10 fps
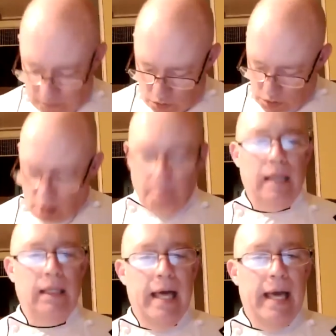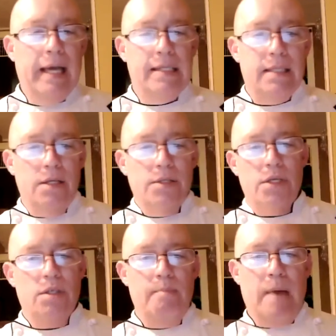You saw my legs, they're
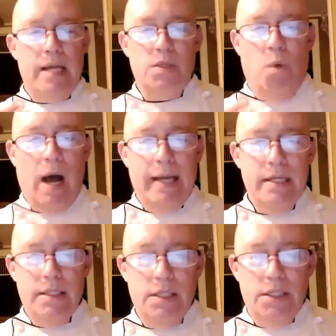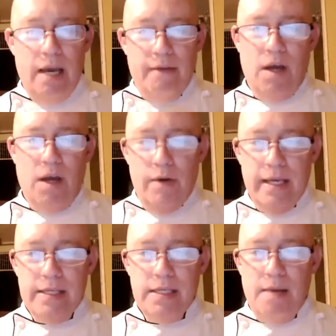just about as white as this chef coat
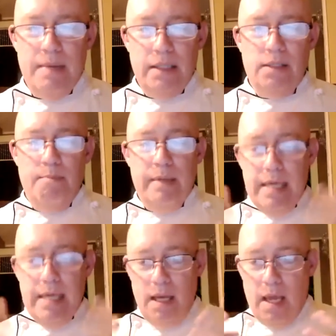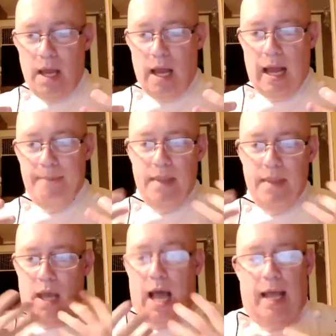is. I mean, I